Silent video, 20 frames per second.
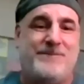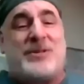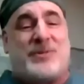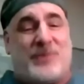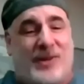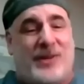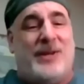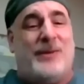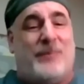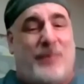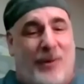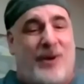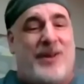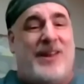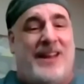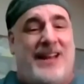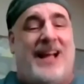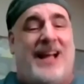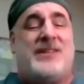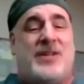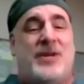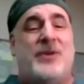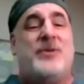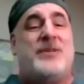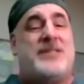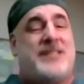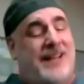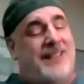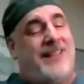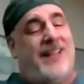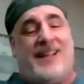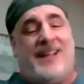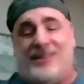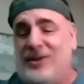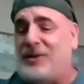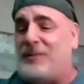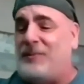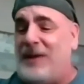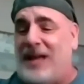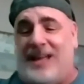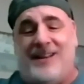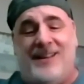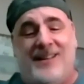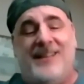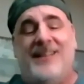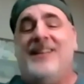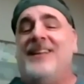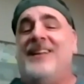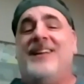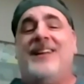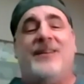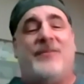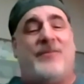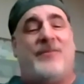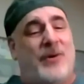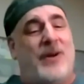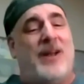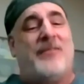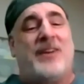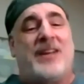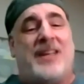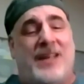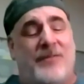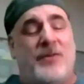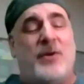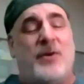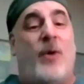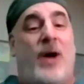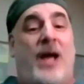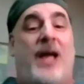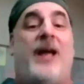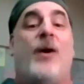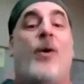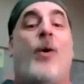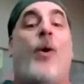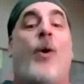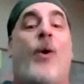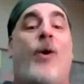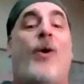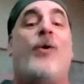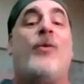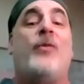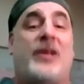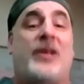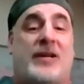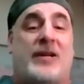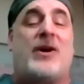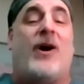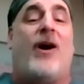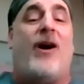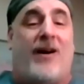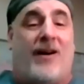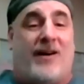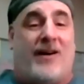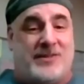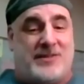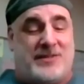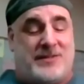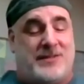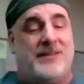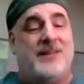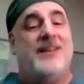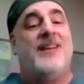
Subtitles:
was really important in that too is that, like, look, man, if you're ever giving away all the guitars,